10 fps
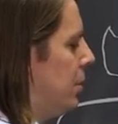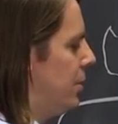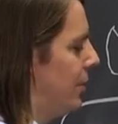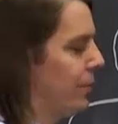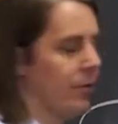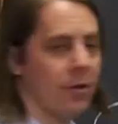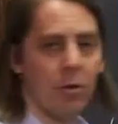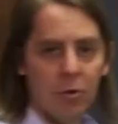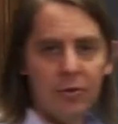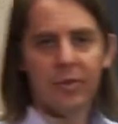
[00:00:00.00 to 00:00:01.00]
difference it
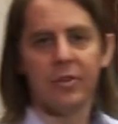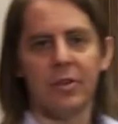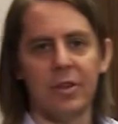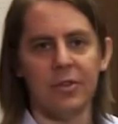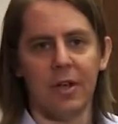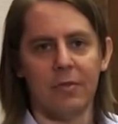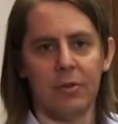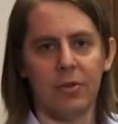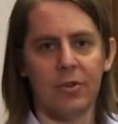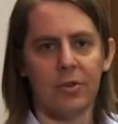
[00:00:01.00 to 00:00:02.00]
holds is, is 9
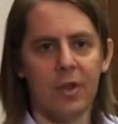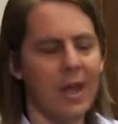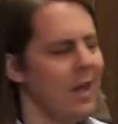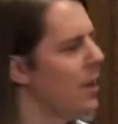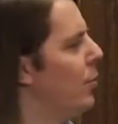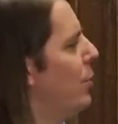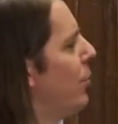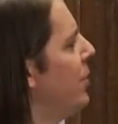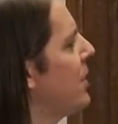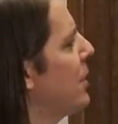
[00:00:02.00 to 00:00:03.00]
volts. When we're
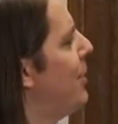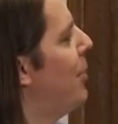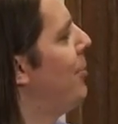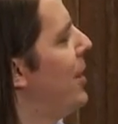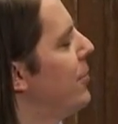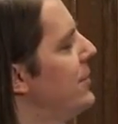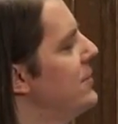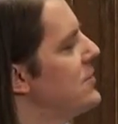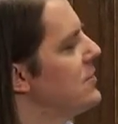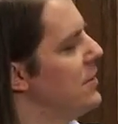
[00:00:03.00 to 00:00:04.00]
thinking about
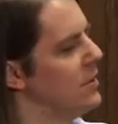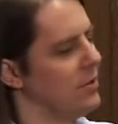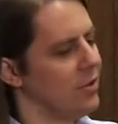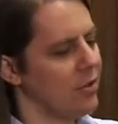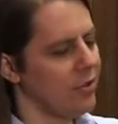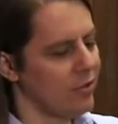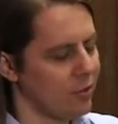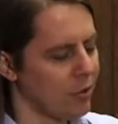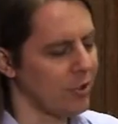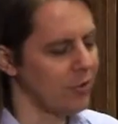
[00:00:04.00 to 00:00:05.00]
batteries and
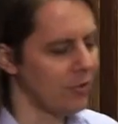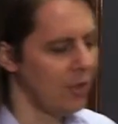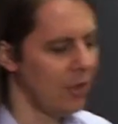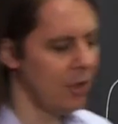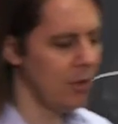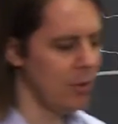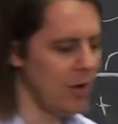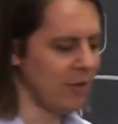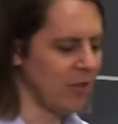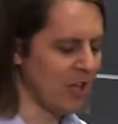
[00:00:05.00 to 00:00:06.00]
circuits, we
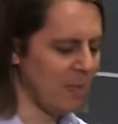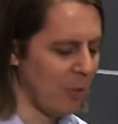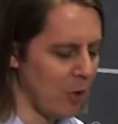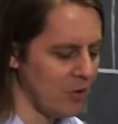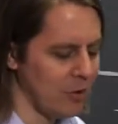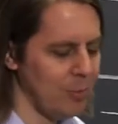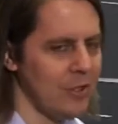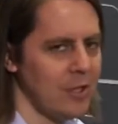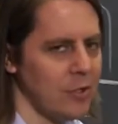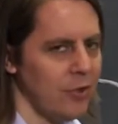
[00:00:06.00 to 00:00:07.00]
have to think about where's the
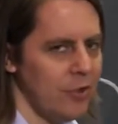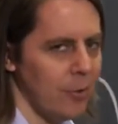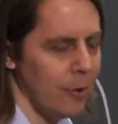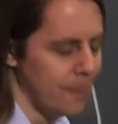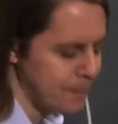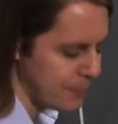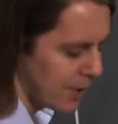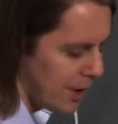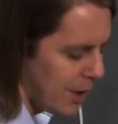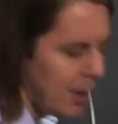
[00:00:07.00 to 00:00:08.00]
potential zero.
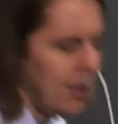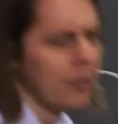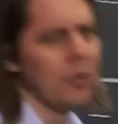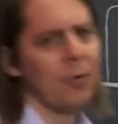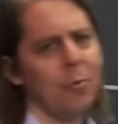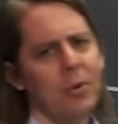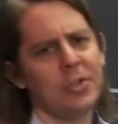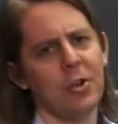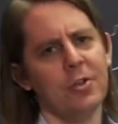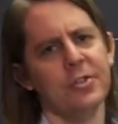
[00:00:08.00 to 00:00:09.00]
So for point
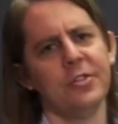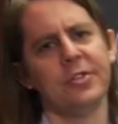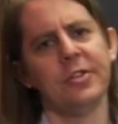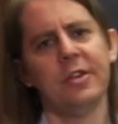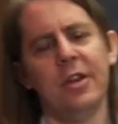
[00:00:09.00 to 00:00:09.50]
charges,